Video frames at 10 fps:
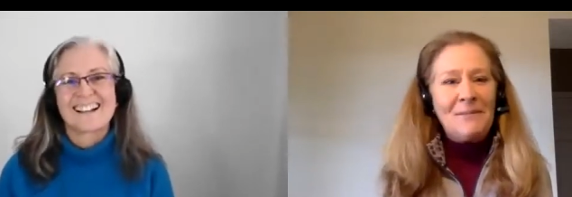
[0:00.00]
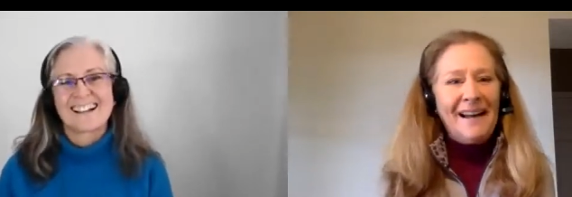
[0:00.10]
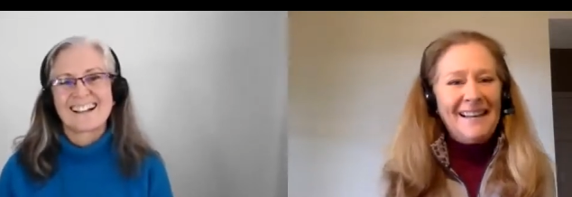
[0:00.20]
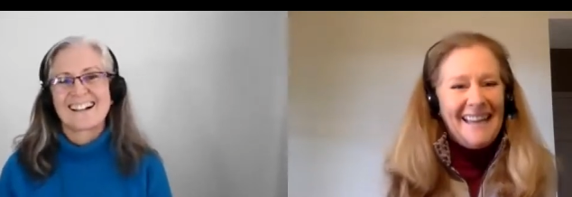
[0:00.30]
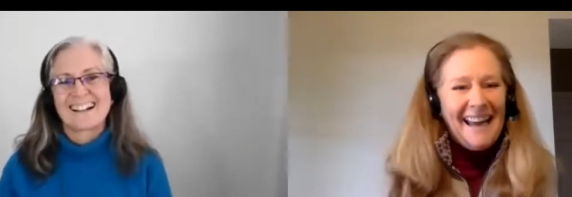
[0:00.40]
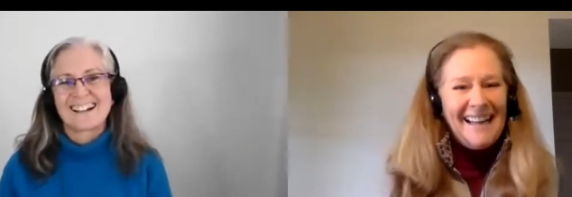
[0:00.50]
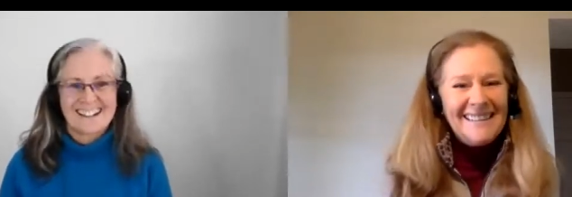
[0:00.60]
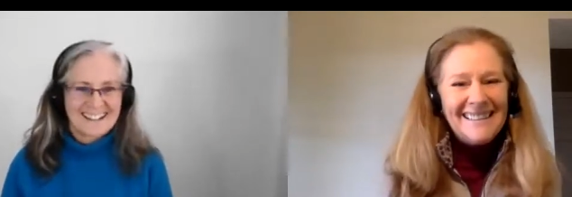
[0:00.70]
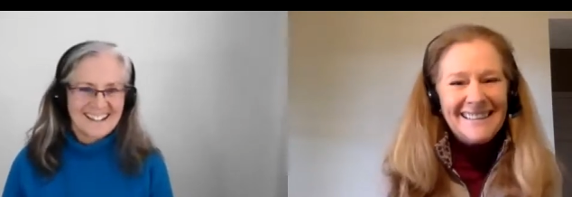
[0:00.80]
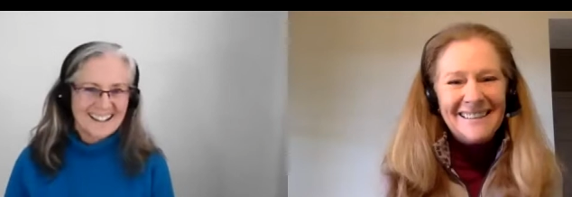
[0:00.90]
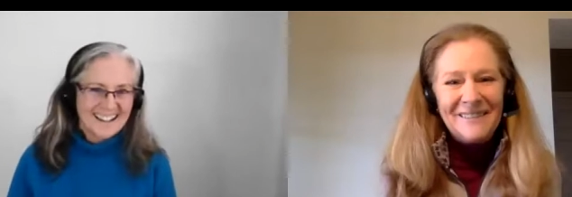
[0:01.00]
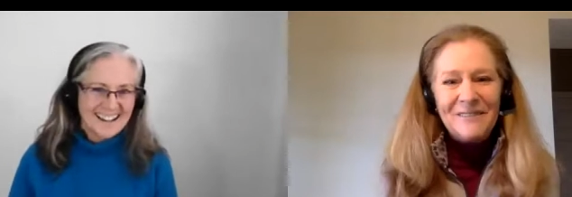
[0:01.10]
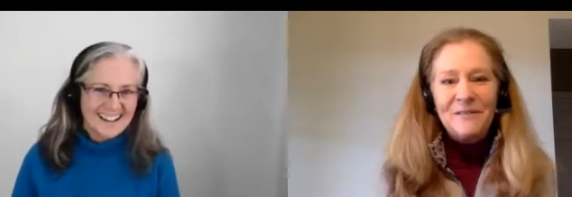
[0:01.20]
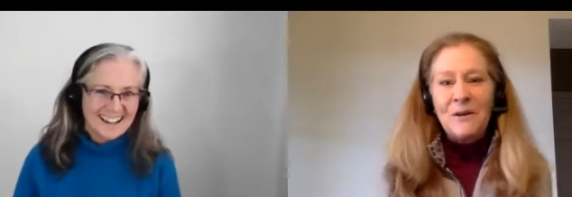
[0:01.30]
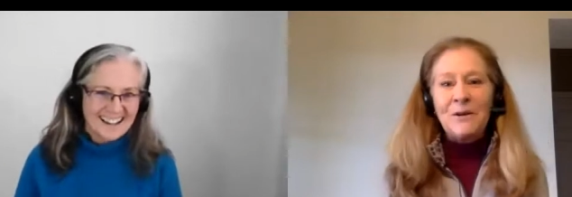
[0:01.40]
Speaker 1: podcasts on a
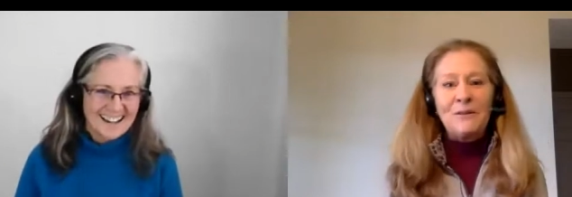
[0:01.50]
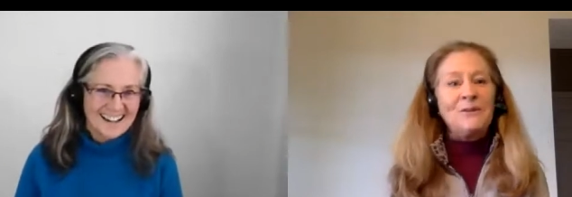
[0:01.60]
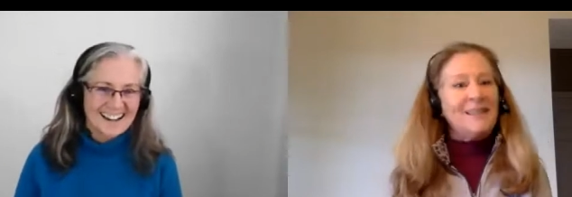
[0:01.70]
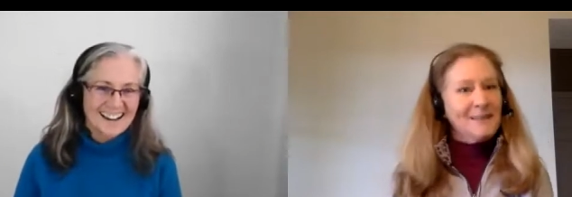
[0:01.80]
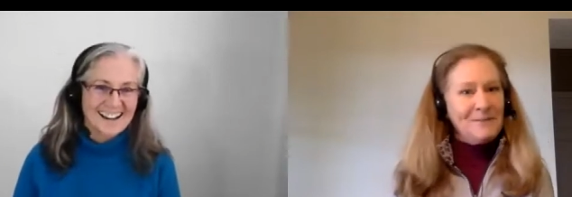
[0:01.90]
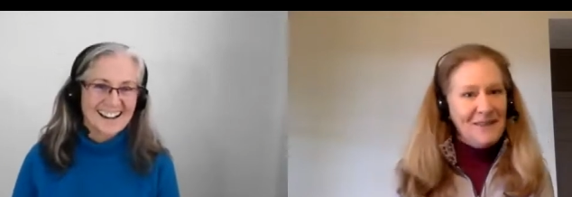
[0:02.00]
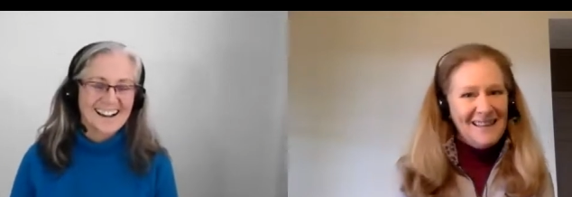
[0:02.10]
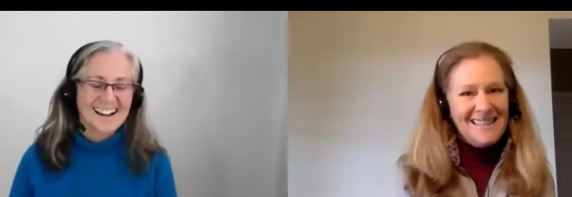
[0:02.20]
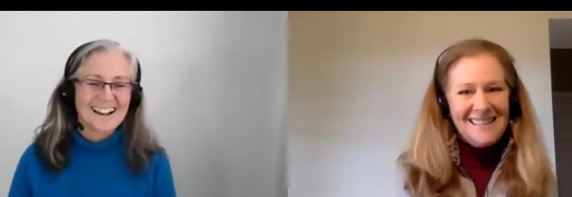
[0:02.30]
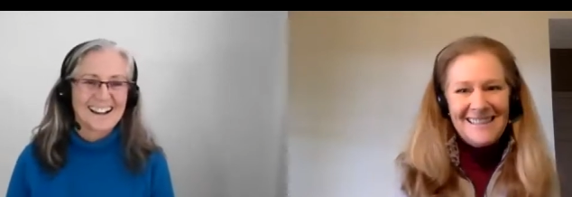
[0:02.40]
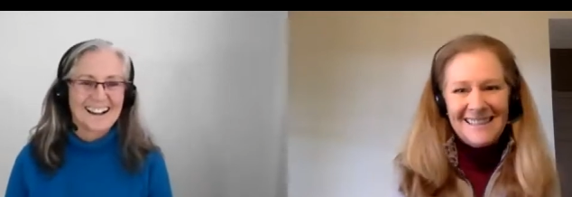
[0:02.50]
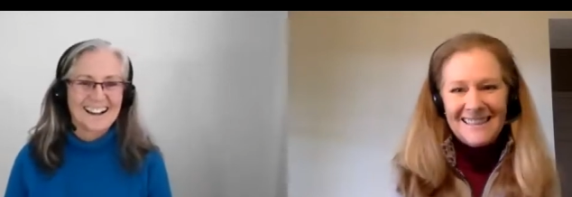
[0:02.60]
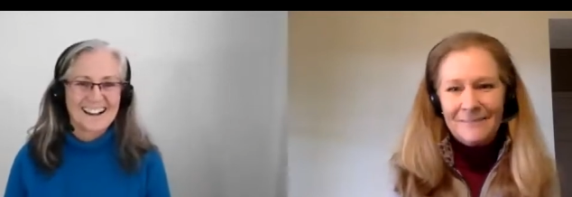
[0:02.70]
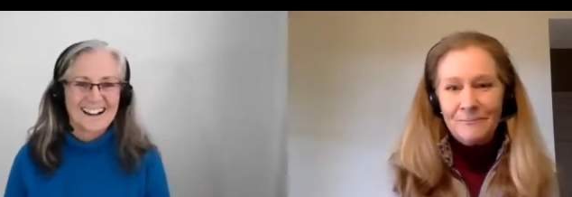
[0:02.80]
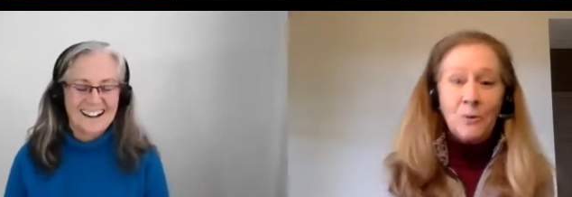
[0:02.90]
on a weekly
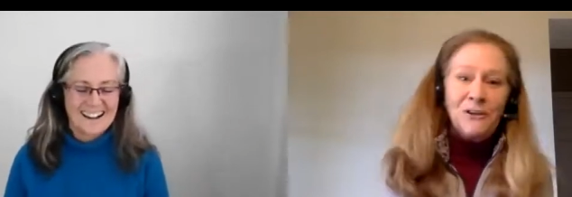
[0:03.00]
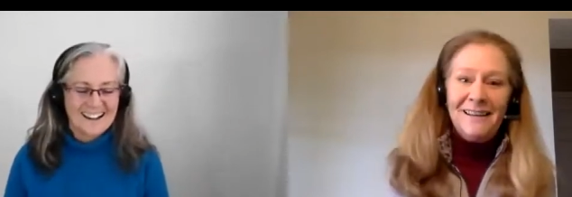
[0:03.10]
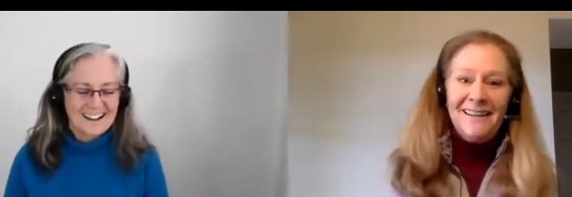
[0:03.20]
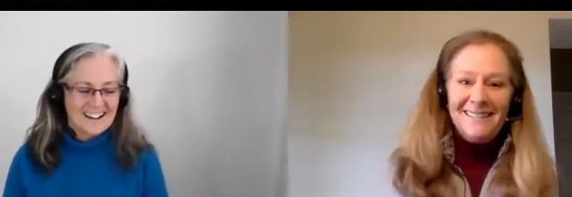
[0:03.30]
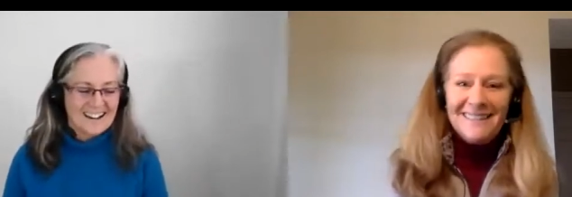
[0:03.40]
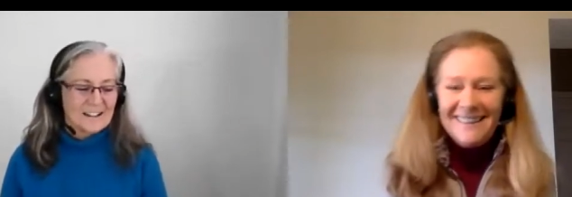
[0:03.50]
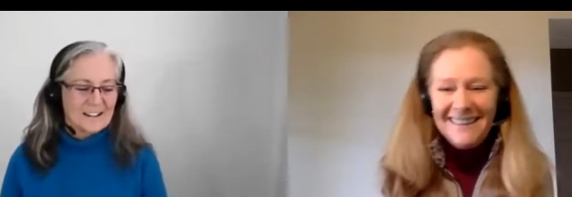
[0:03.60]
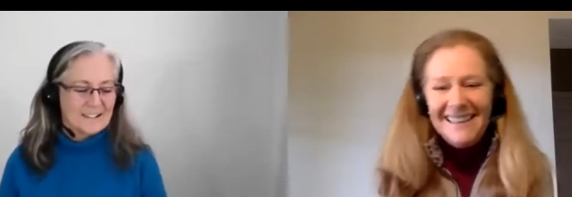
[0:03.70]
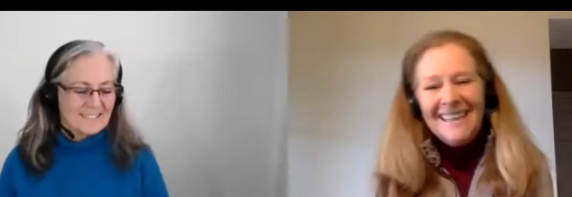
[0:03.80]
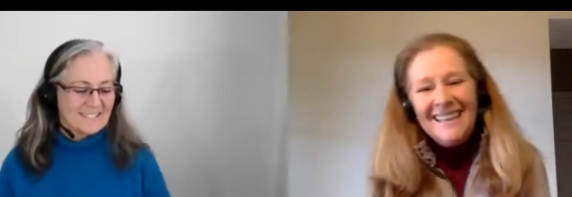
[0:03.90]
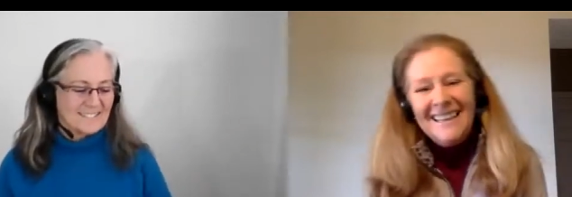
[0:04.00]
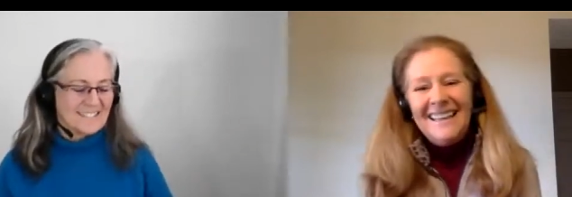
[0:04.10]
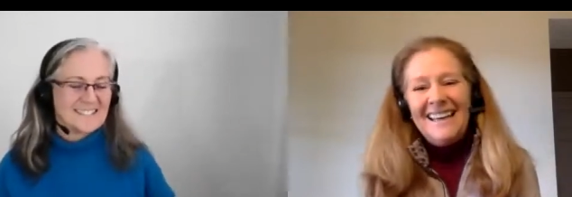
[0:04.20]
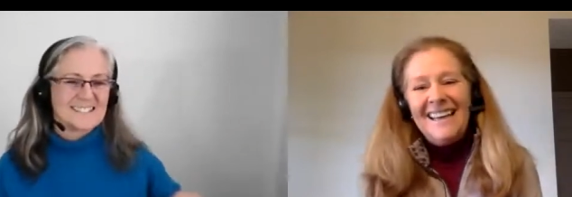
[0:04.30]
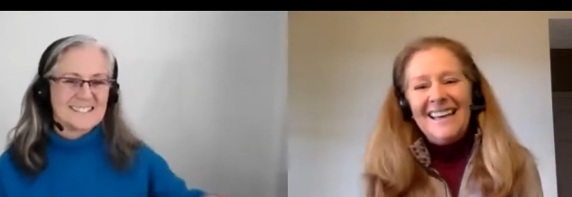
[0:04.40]
basis, more or less.
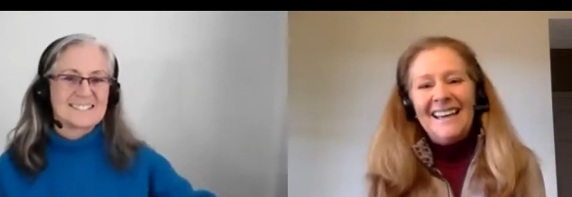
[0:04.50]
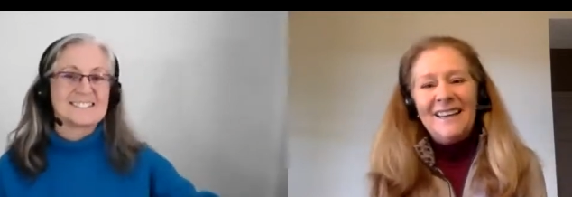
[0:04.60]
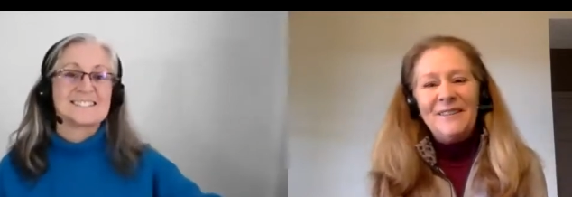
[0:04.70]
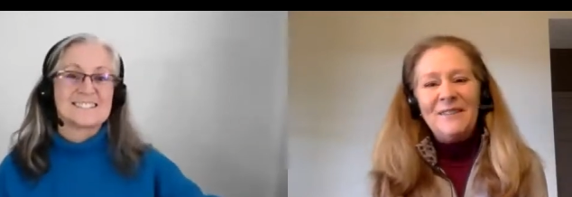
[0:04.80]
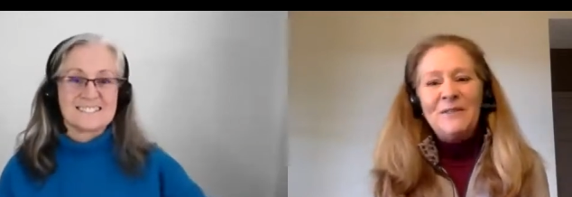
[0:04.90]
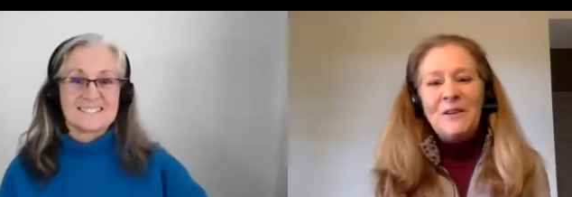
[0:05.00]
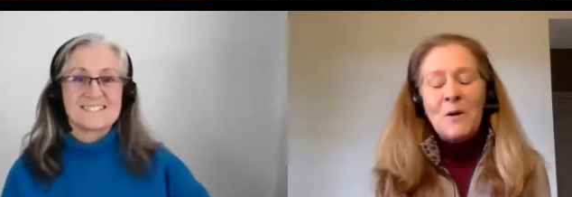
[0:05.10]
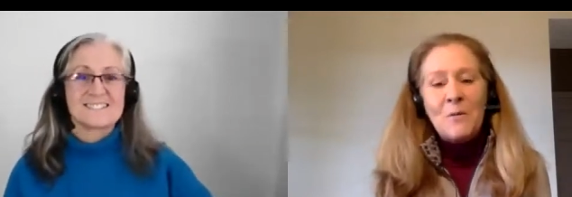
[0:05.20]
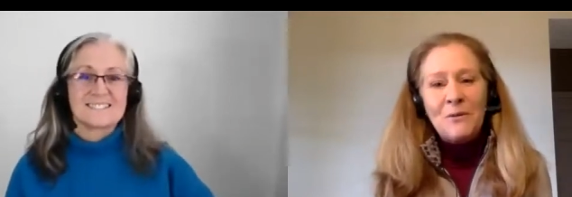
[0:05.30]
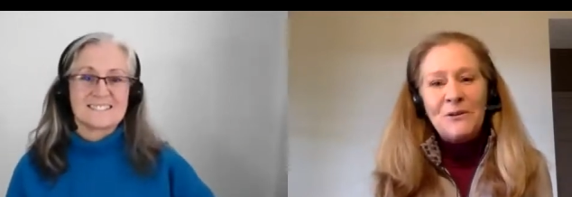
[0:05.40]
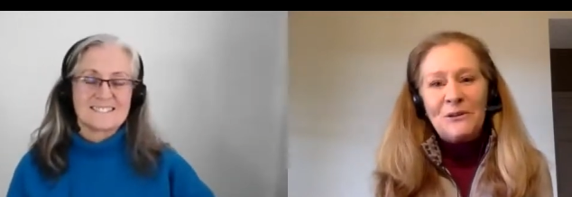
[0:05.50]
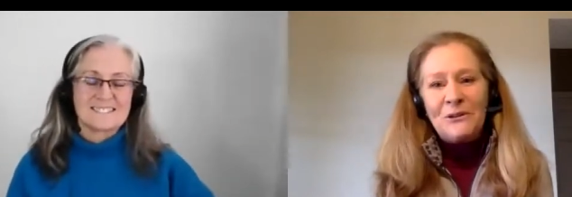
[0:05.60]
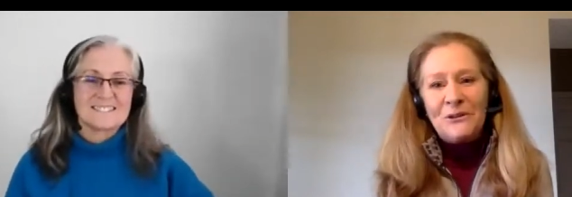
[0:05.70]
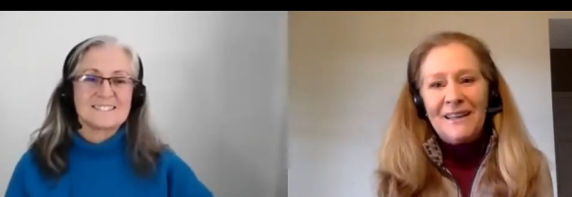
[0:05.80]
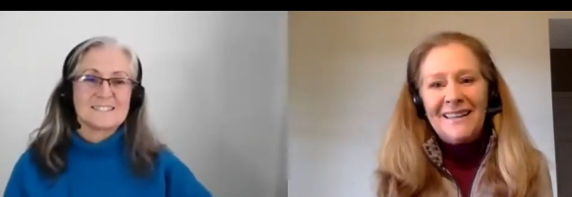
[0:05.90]
And we hope you
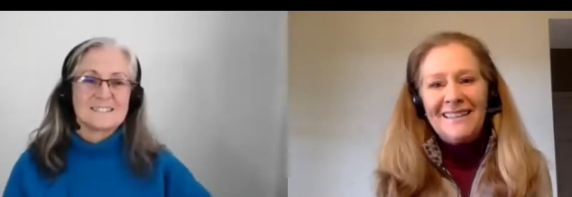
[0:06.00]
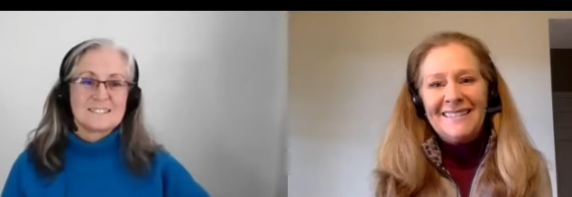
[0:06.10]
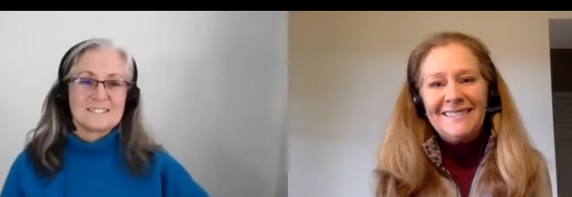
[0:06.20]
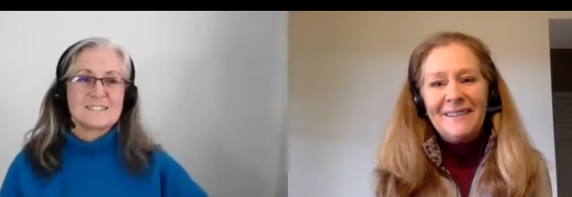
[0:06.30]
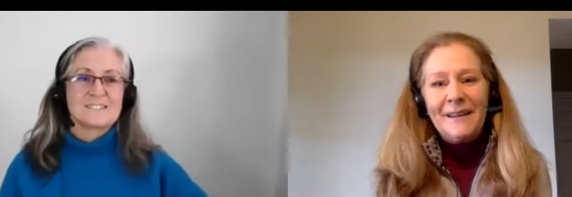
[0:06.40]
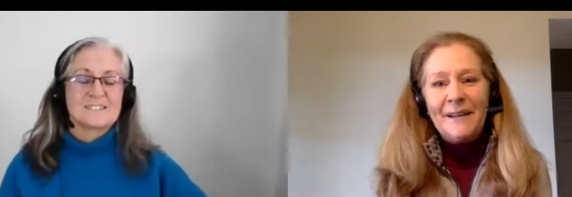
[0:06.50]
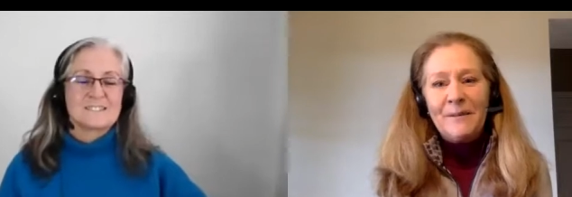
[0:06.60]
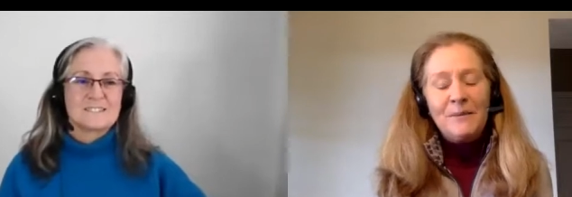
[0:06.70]
enjoy it. Uh,